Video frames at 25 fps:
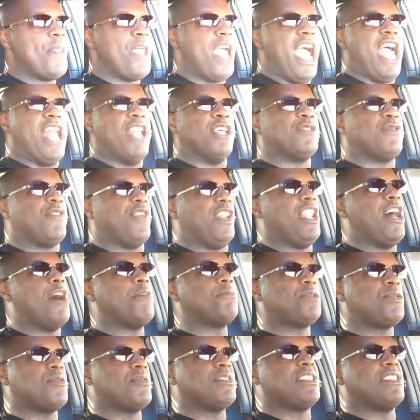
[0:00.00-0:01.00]
and as
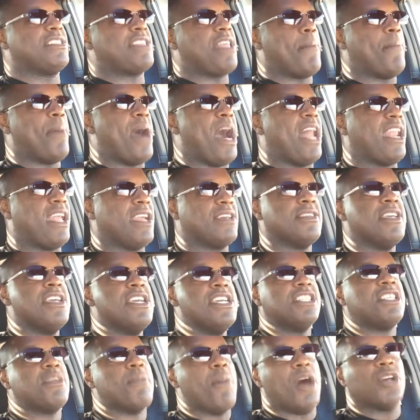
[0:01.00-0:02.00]
voluptuous as their body is,
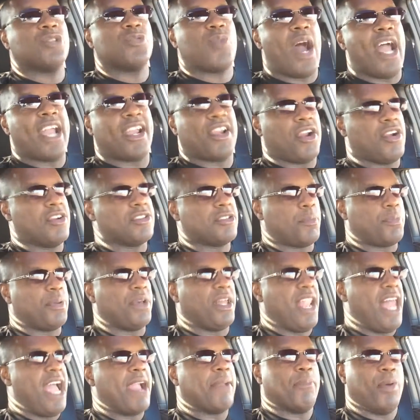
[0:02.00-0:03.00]
see, most white girls are
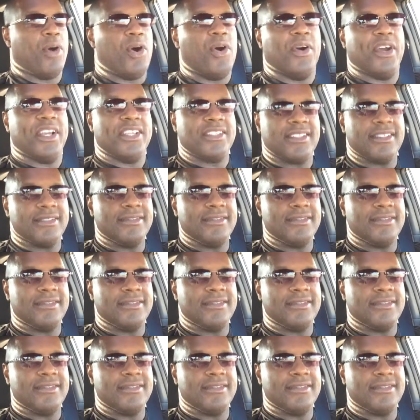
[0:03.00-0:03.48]
built like boys.